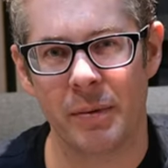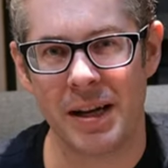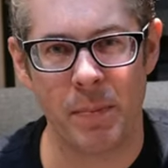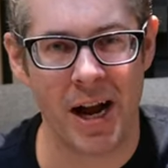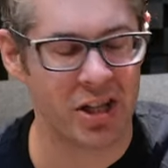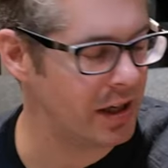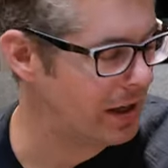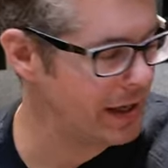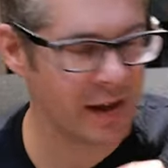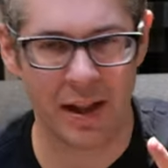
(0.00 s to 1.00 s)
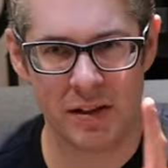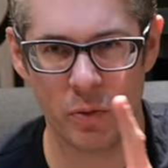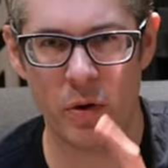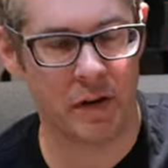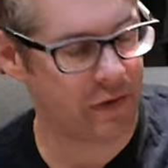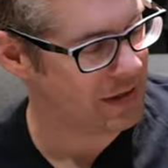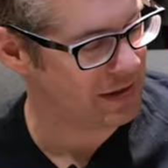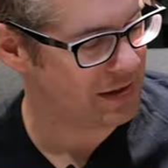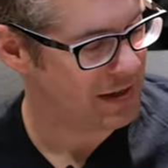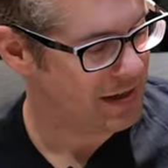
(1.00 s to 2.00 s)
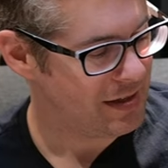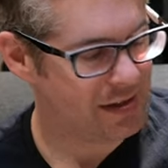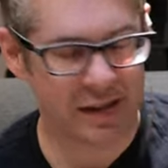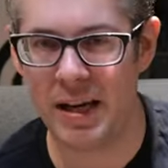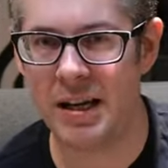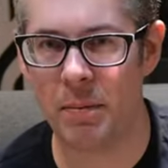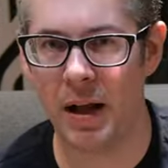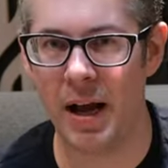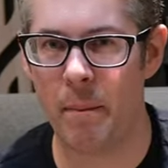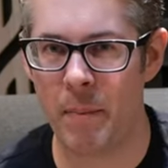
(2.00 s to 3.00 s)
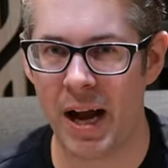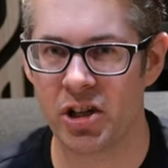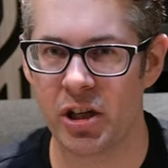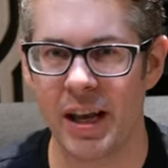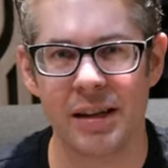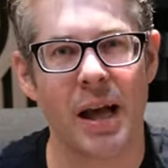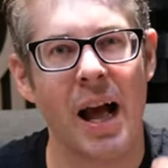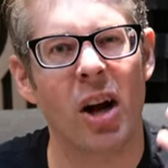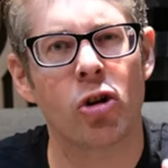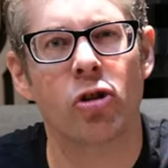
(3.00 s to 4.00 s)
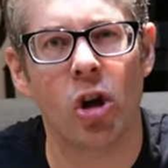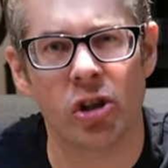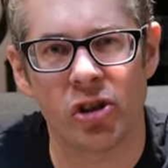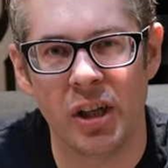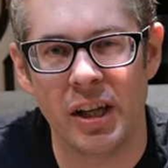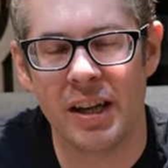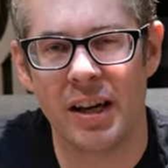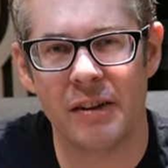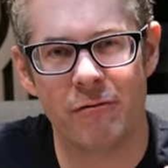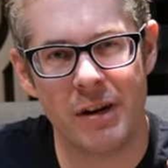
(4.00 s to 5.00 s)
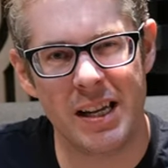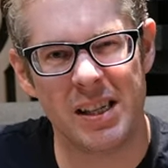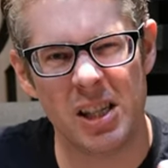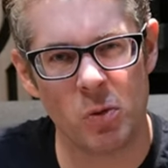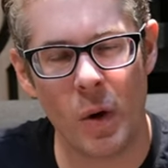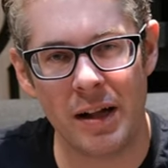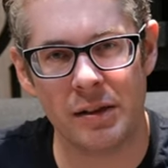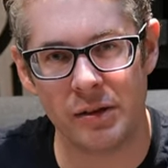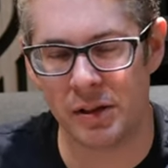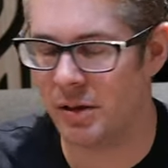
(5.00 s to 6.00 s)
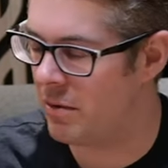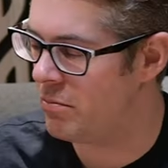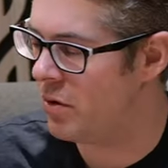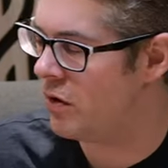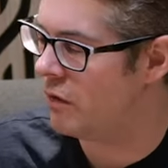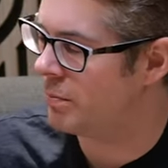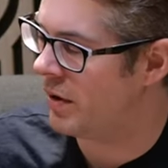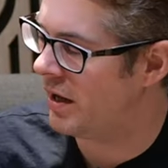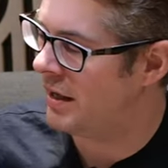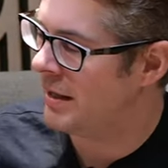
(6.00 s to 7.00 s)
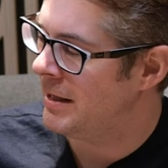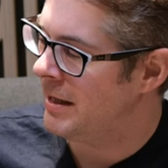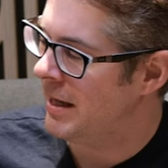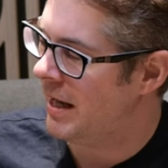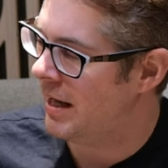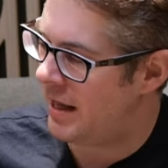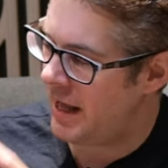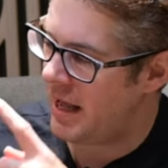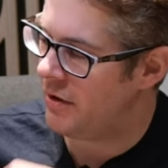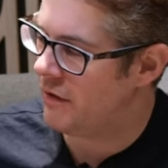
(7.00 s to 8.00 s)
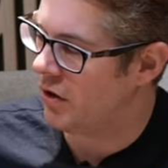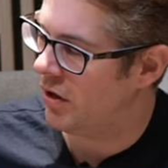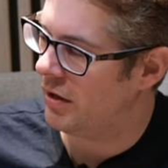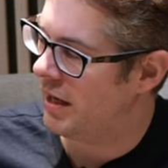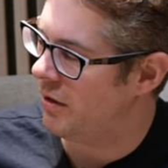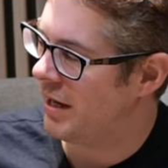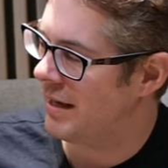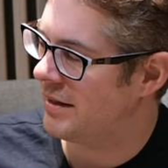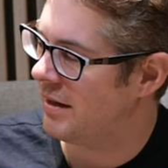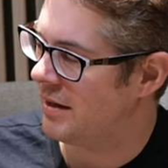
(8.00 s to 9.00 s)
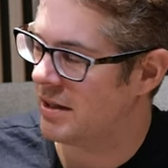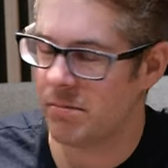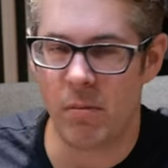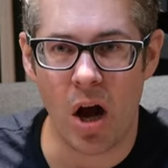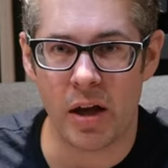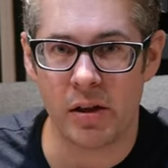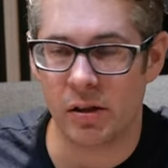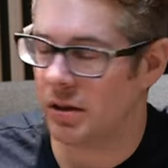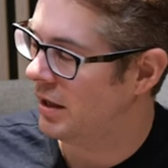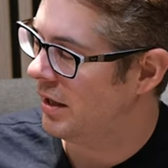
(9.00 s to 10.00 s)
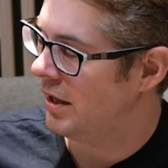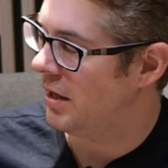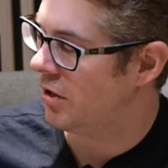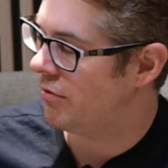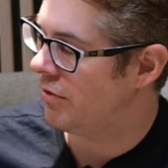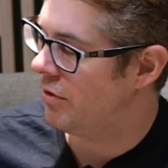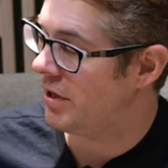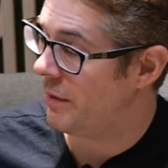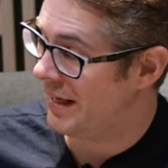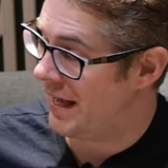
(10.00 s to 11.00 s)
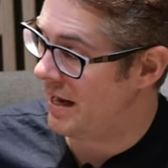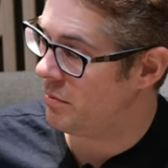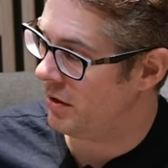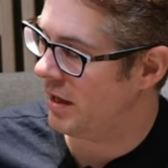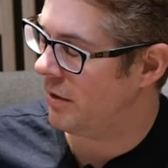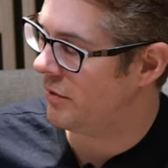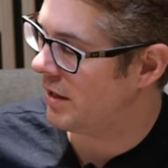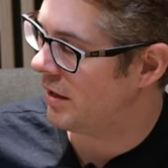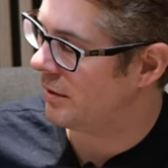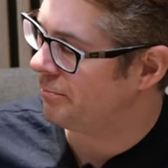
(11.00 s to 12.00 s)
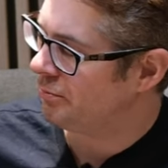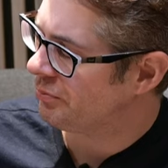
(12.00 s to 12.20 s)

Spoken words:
Back to passion, and I think that's the word for this CD player, passion. It gets that across. It kind of really swells and moves. But here you've got, you know, classics like Smile and Caruso again, but, you know, sung.